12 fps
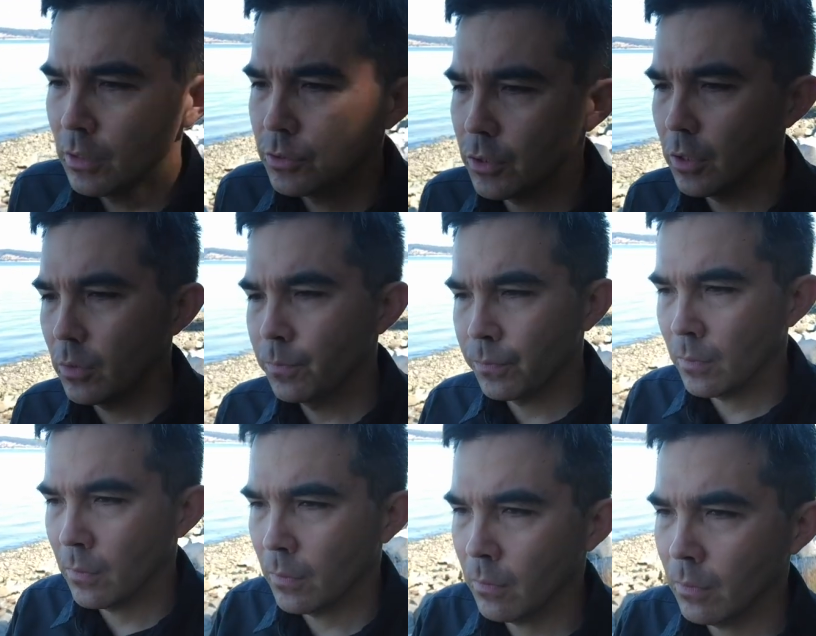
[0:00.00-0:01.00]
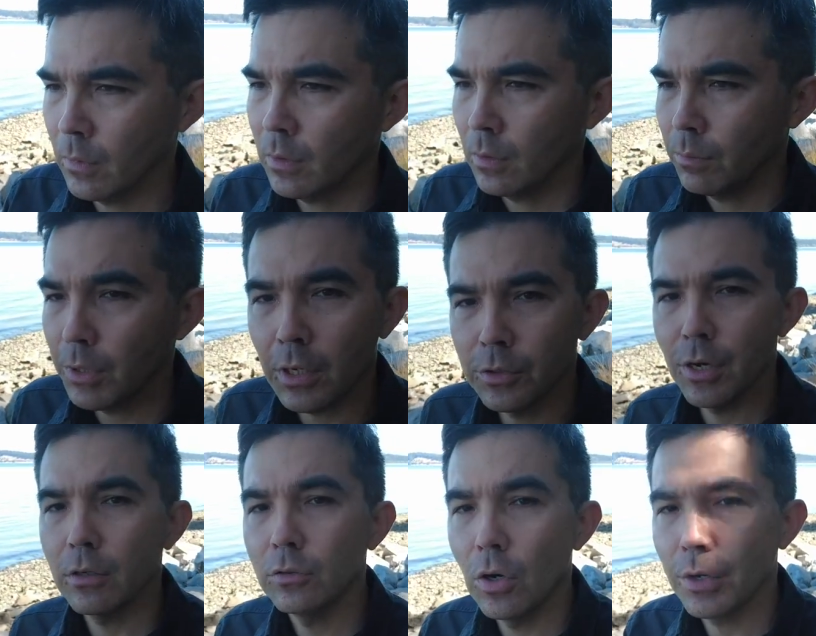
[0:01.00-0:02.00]
So, because
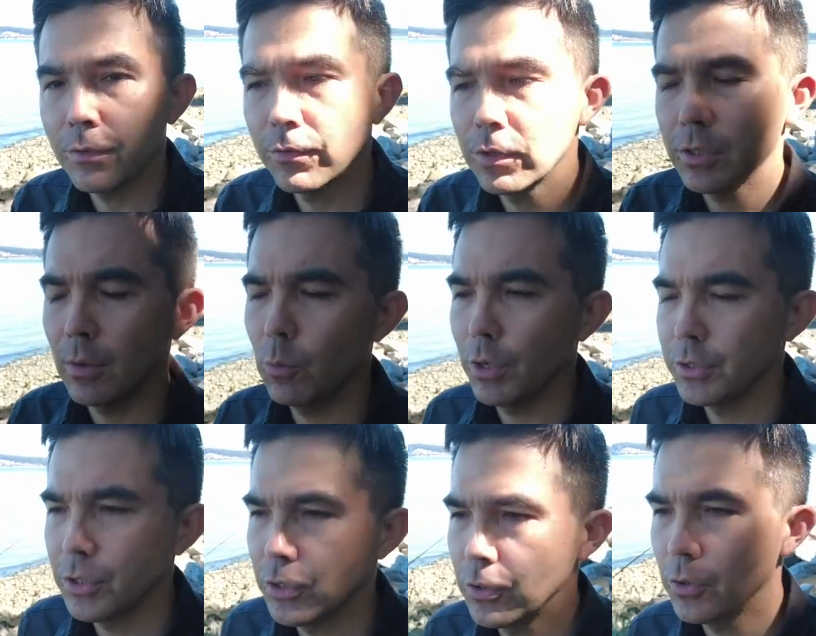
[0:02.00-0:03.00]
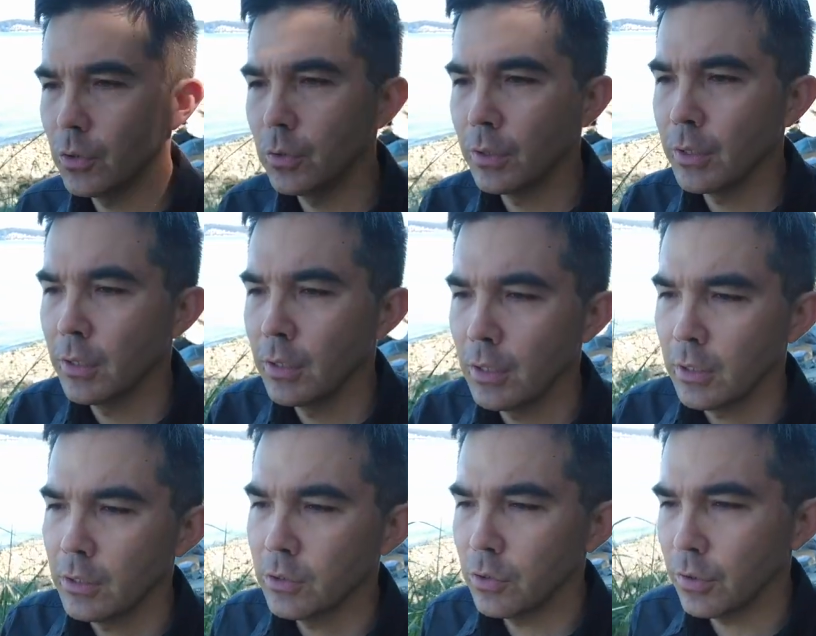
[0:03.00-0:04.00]
they're looking for someone to
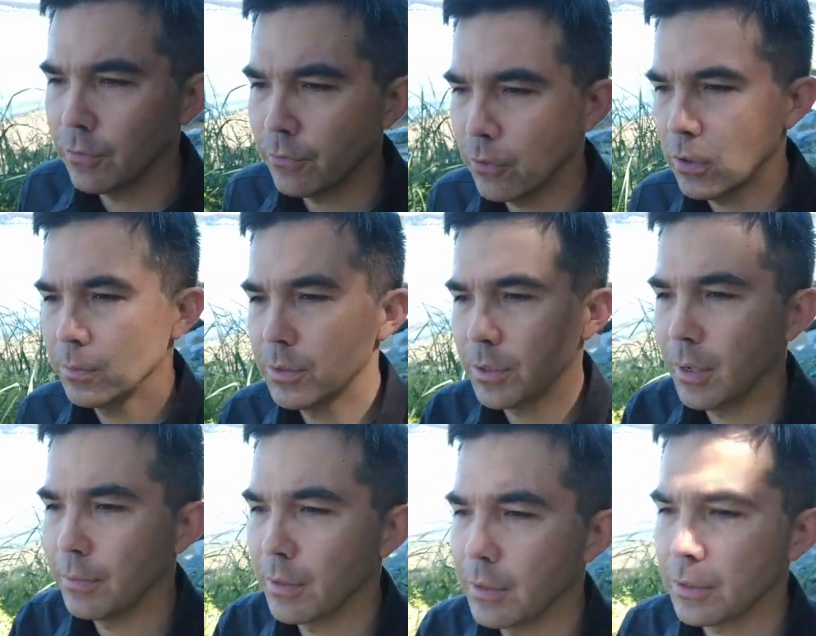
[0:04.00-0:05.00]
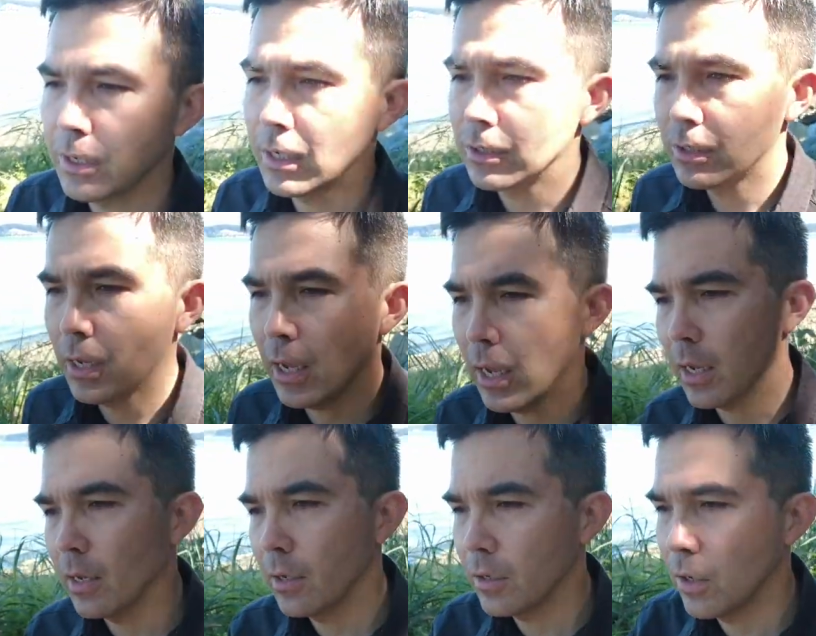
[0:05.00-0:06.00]
to confirm to them that says,
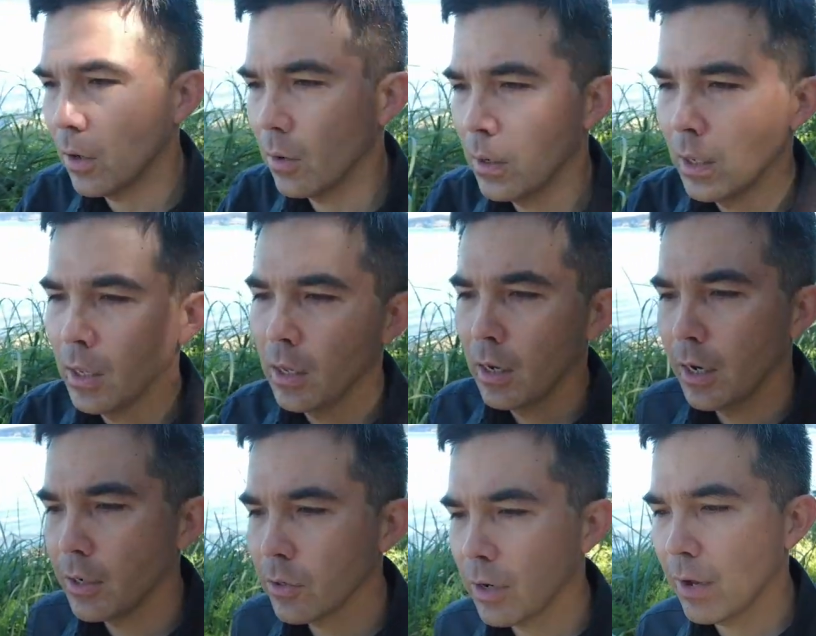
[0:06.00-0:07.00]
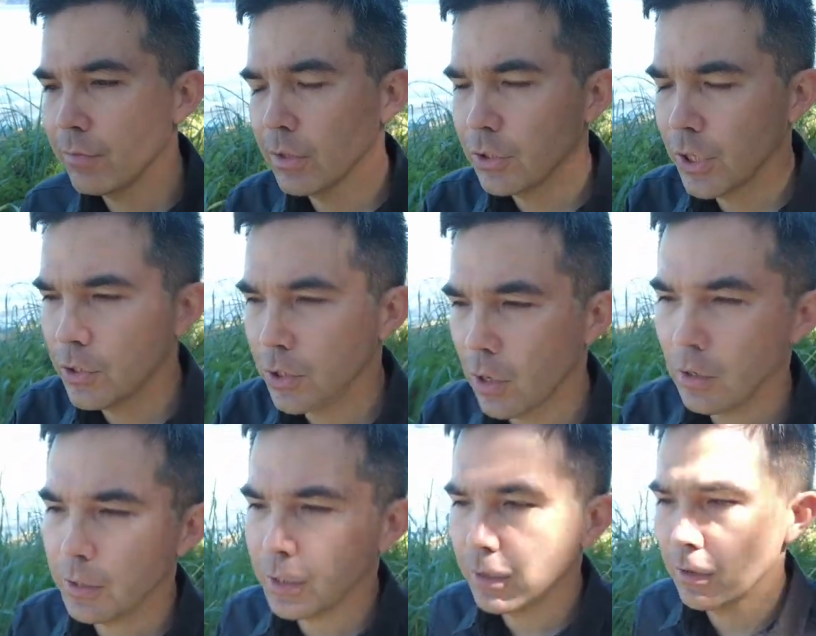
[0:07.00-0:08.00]
hey, you know, I know you're having a change of
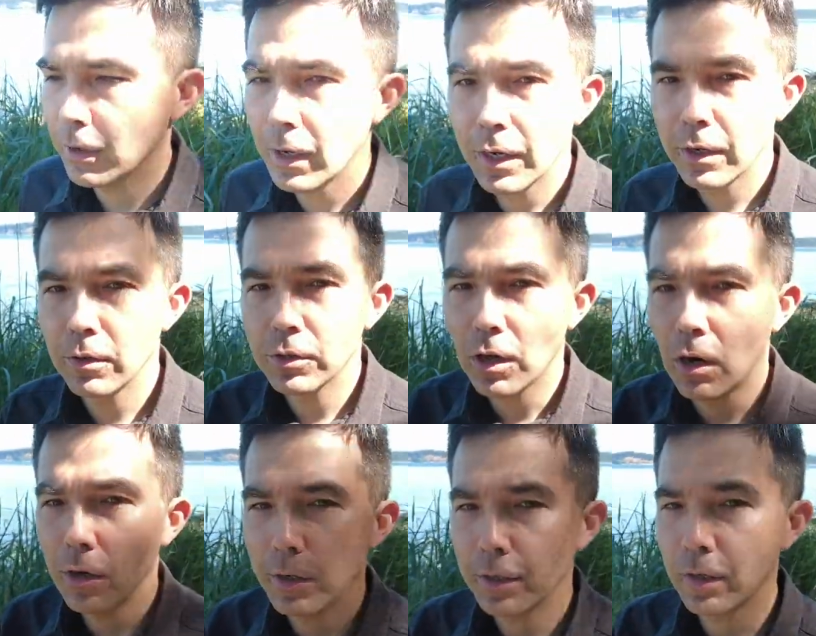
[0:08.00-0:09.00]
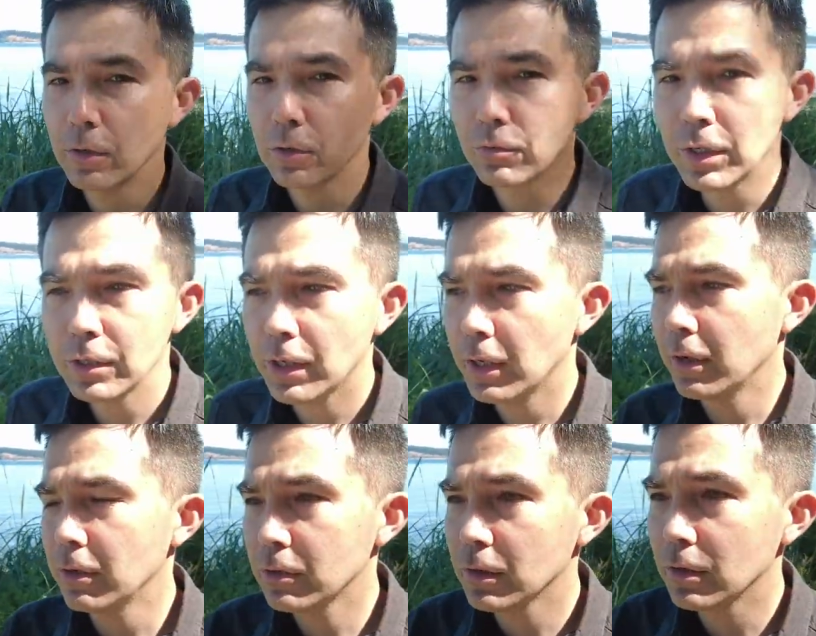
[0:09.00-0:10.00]
heart here, and I know it's hard, and I know it's risky, and I
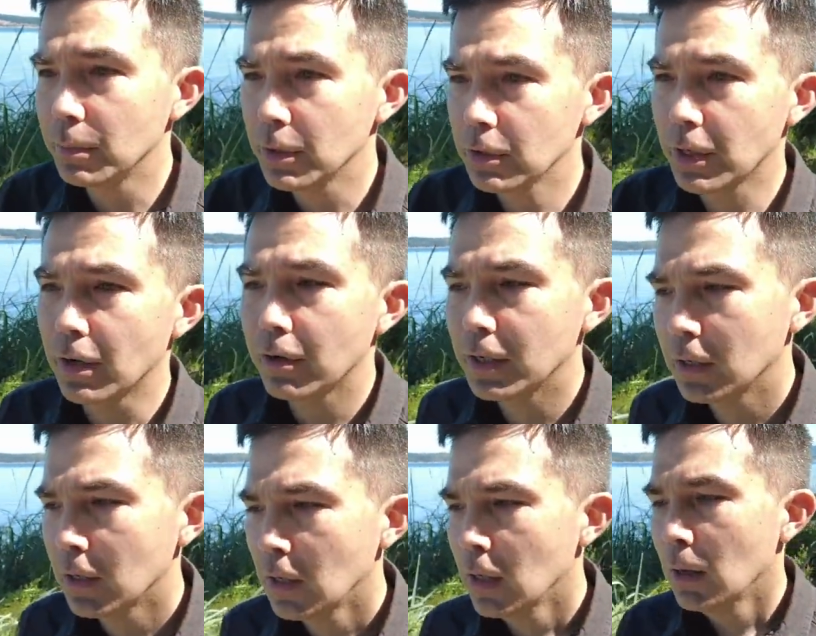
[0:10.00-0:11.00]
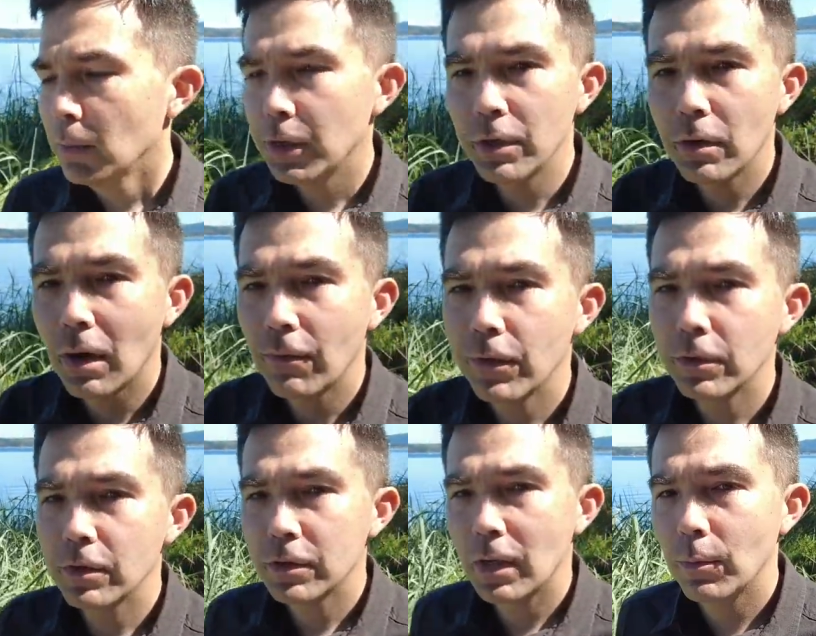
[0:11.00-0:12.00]
know it's a little bit scary, but you know what? I'm
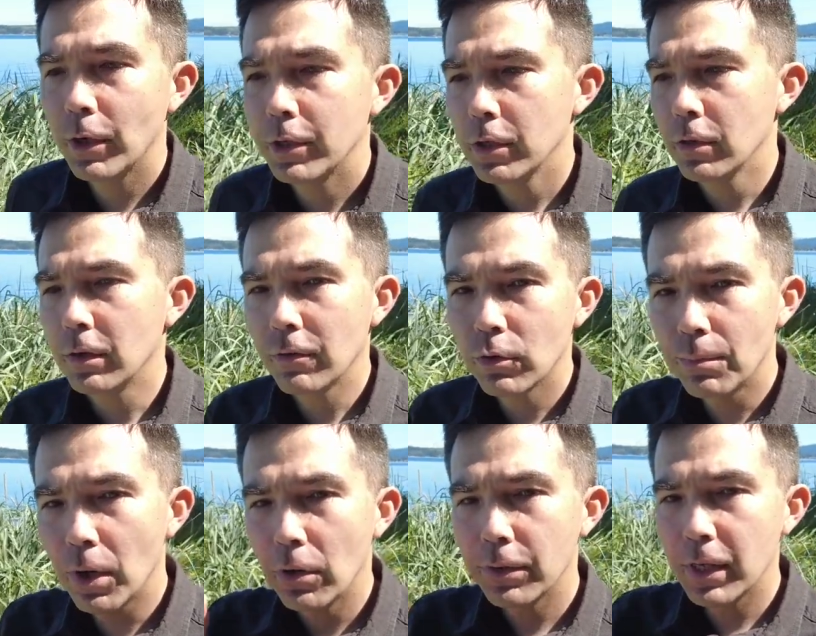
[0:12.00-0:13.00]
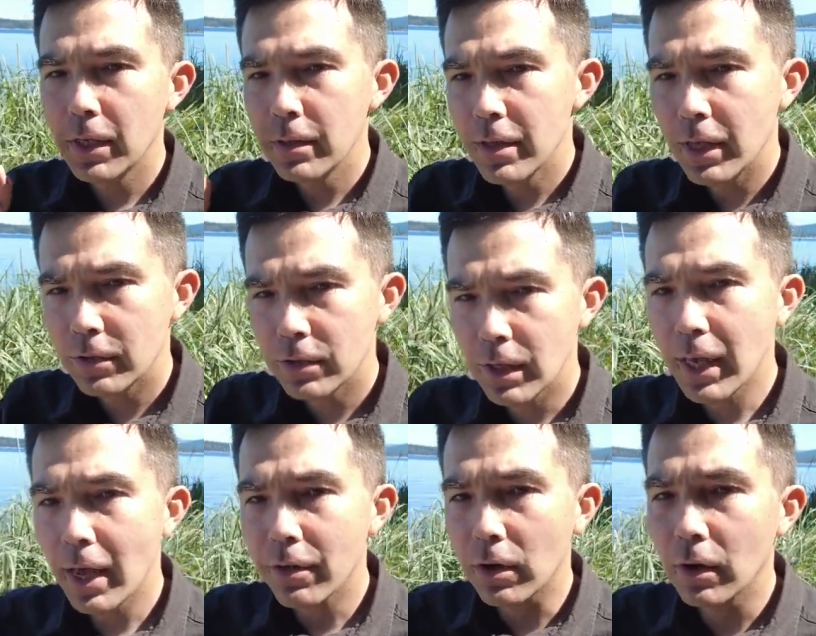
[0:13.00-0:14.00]
feeling the same way too. And if we're both in this
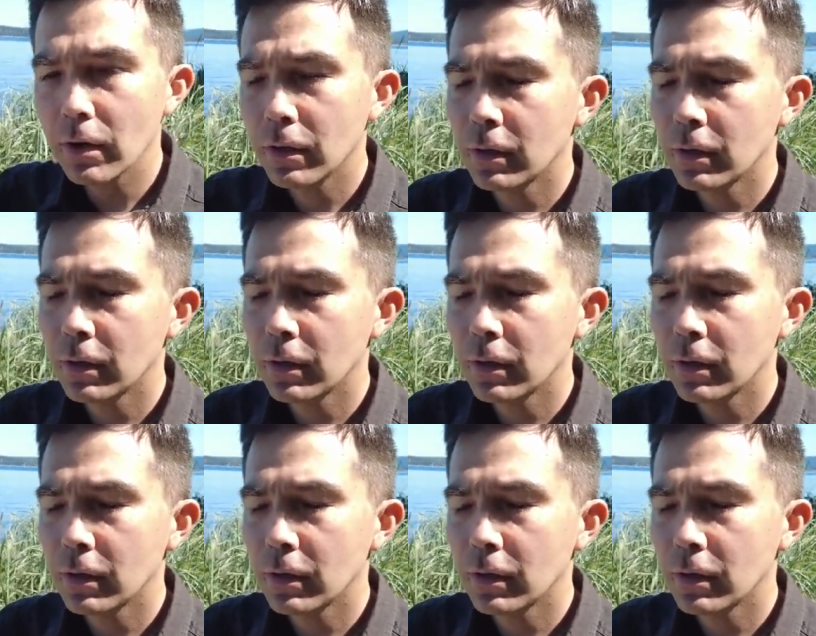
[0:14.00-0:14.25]
together,